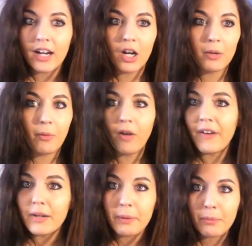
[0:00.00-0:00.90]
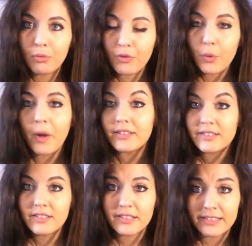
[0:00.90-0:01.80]
I've had people
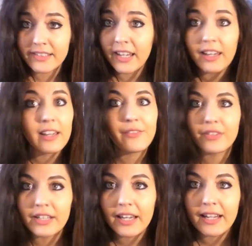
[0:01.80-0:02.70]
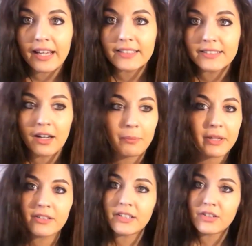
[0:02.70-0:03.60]
request to see it even a year later,
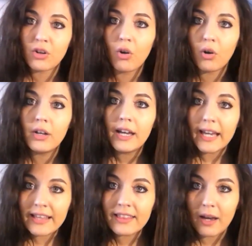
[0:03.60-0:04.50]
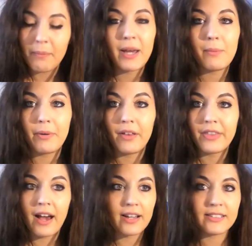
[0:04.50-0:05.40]
because there's a lot in that paper
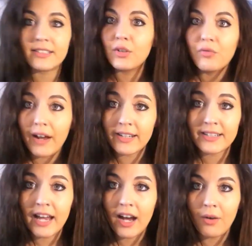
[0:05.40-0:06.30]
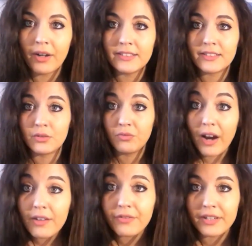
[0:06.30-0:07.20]
that is still valid now and still
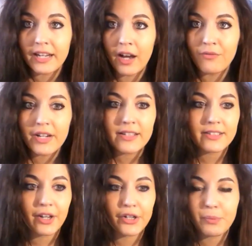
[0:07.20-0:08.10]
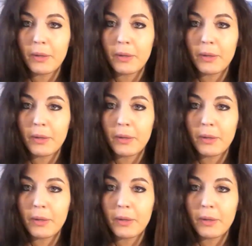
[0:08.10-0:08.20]
relevant now in research.